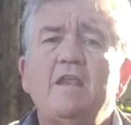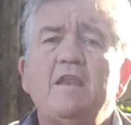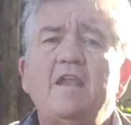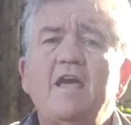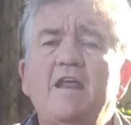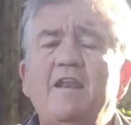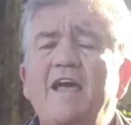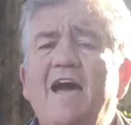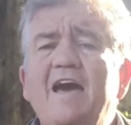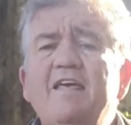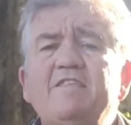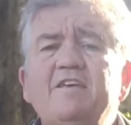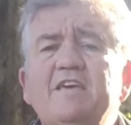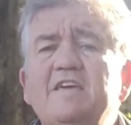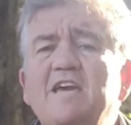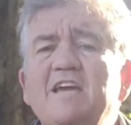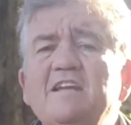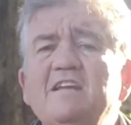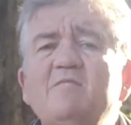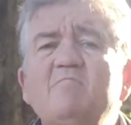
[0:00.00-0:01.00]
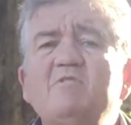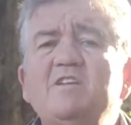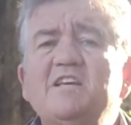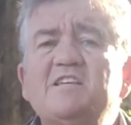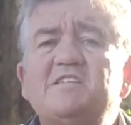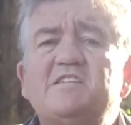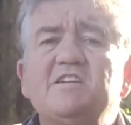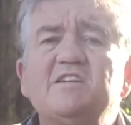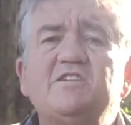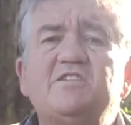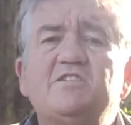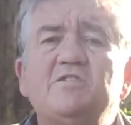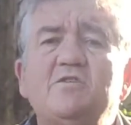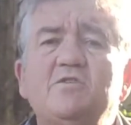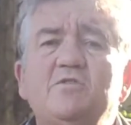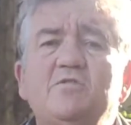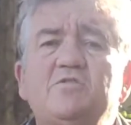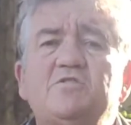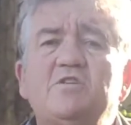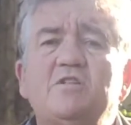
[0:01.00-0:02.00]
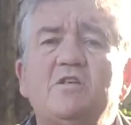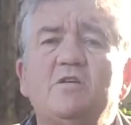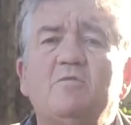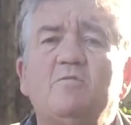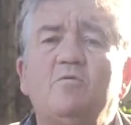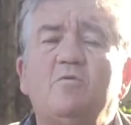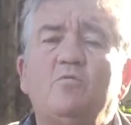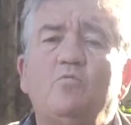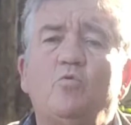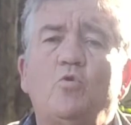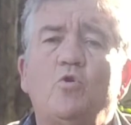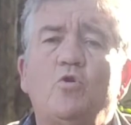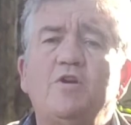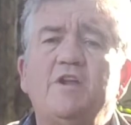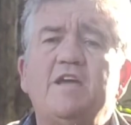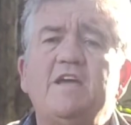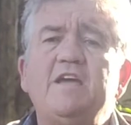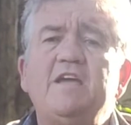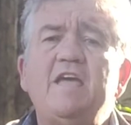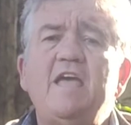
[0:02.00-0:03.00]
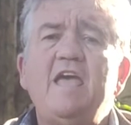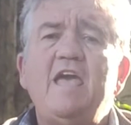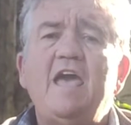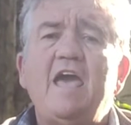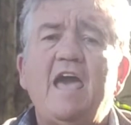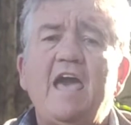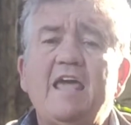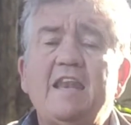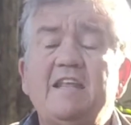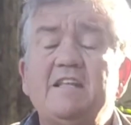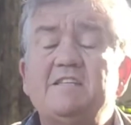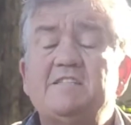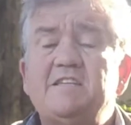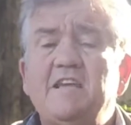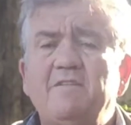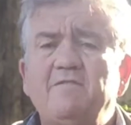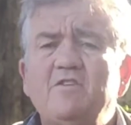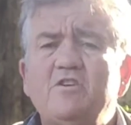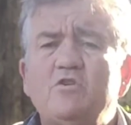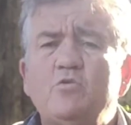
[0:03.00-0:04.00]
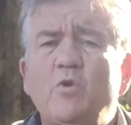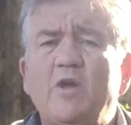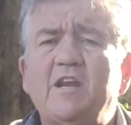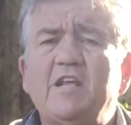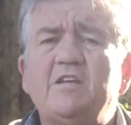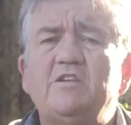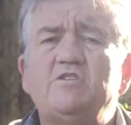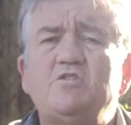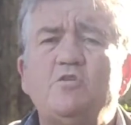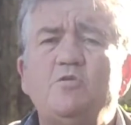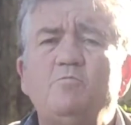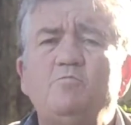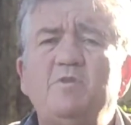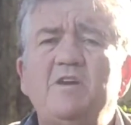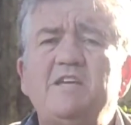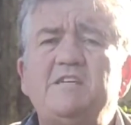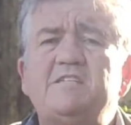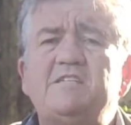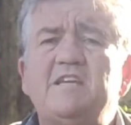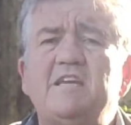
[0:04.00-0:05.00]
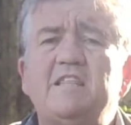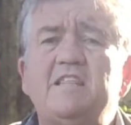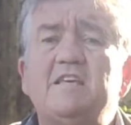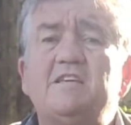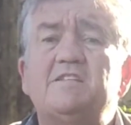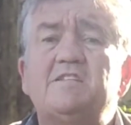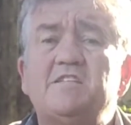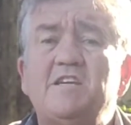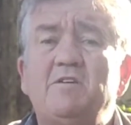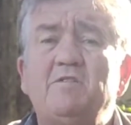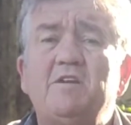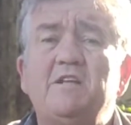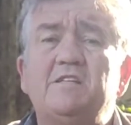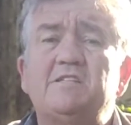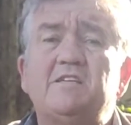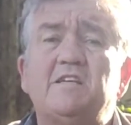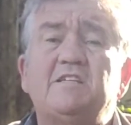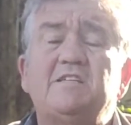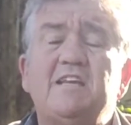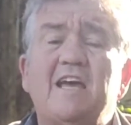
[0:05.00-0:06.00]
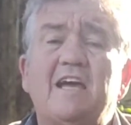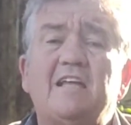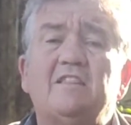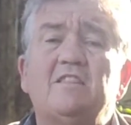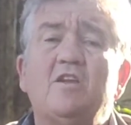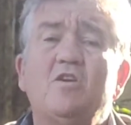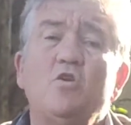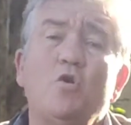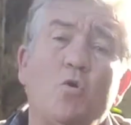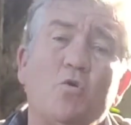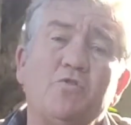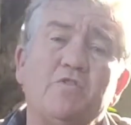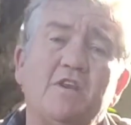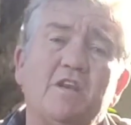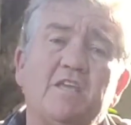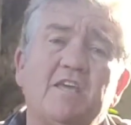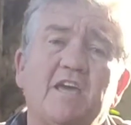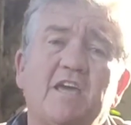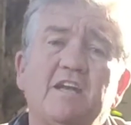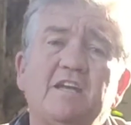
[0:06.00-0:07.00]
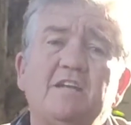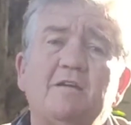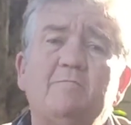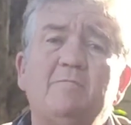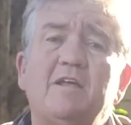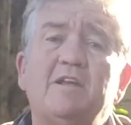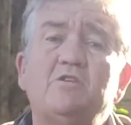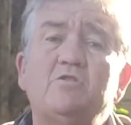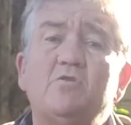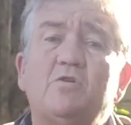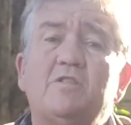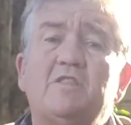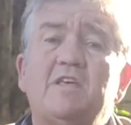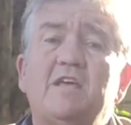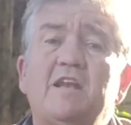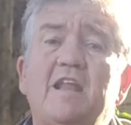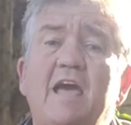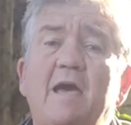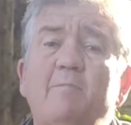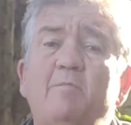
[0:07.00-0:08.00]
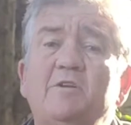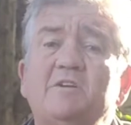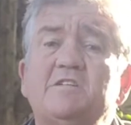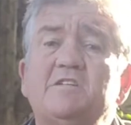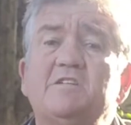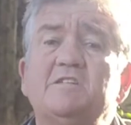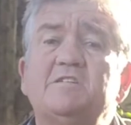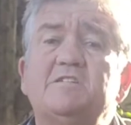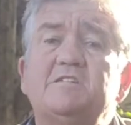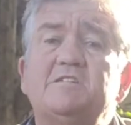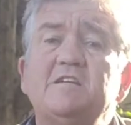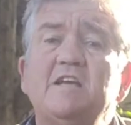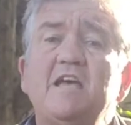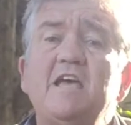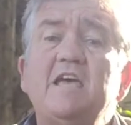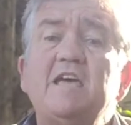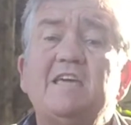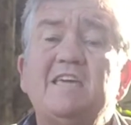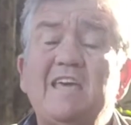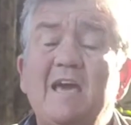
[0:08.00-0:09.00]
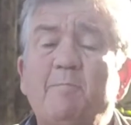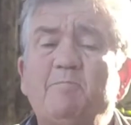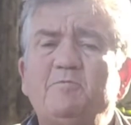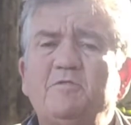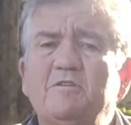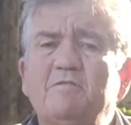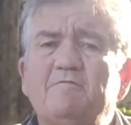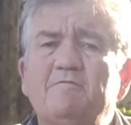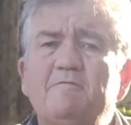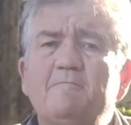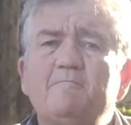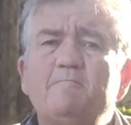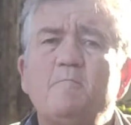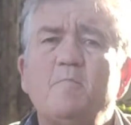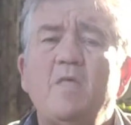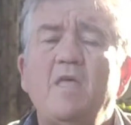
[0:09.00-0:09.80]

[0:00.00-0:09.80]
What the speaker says: Now, neither kingdom listened to the warning, and in 722 BC, the Assyrians attacked the northern kingdom and took the inhabitants captive.